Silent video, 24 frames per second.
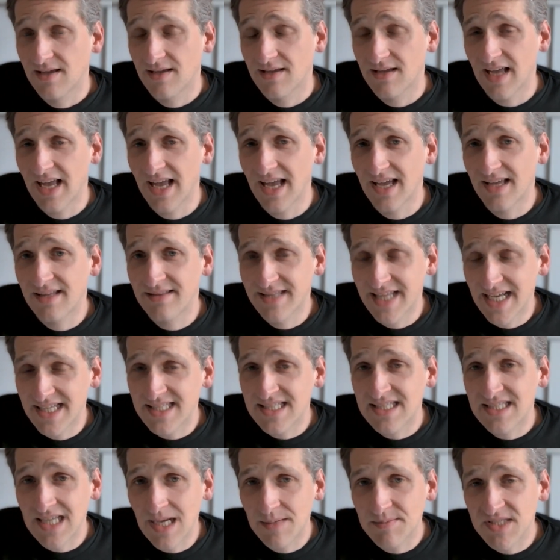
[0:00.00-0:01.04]
And
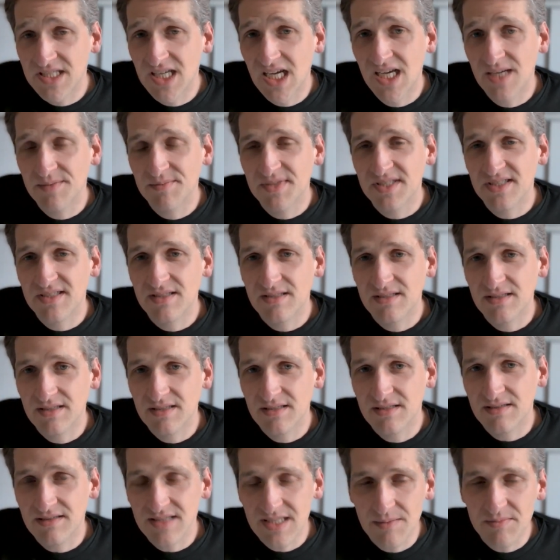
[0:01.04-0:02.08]
that's sometimes
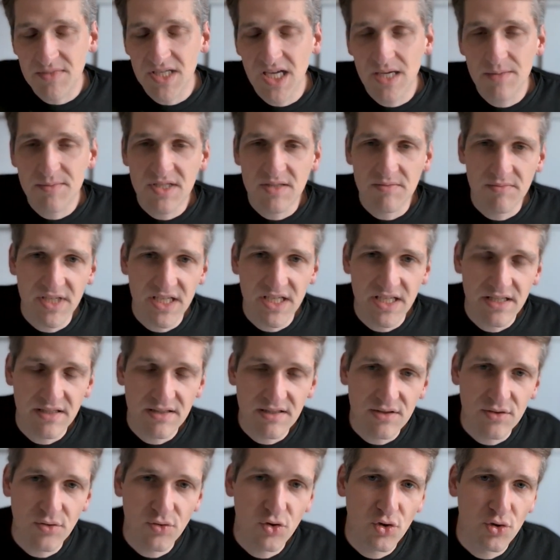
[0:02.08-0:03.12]
it
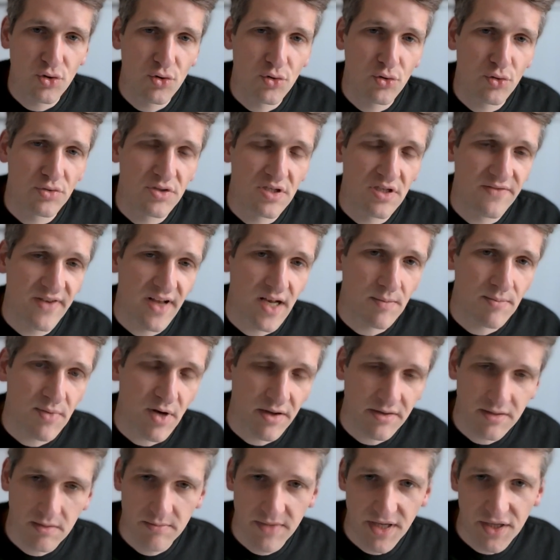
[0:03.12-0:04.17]
means you develop
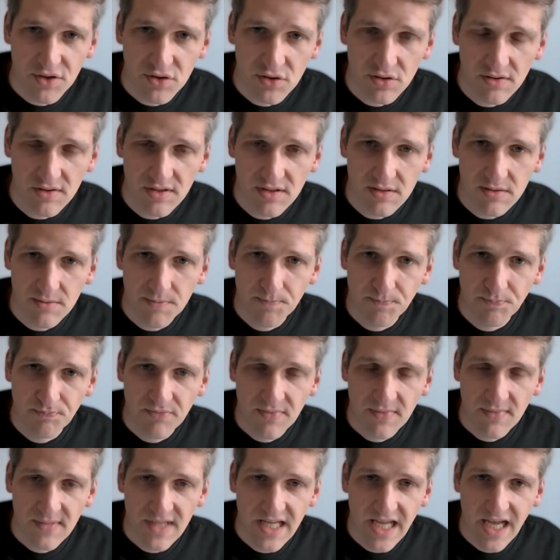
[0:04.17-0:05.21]
automations
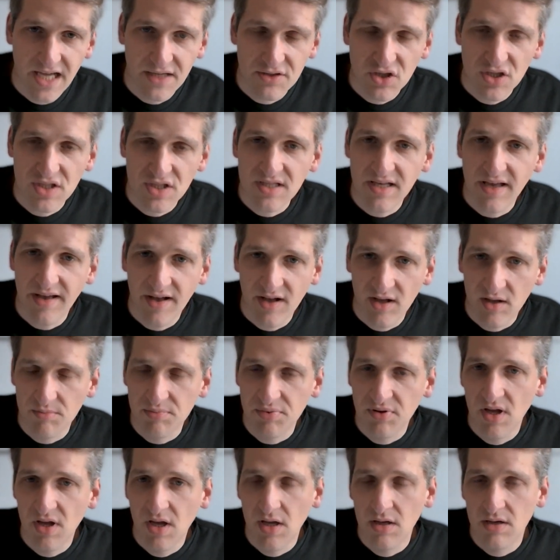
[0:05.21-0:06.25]
that just help.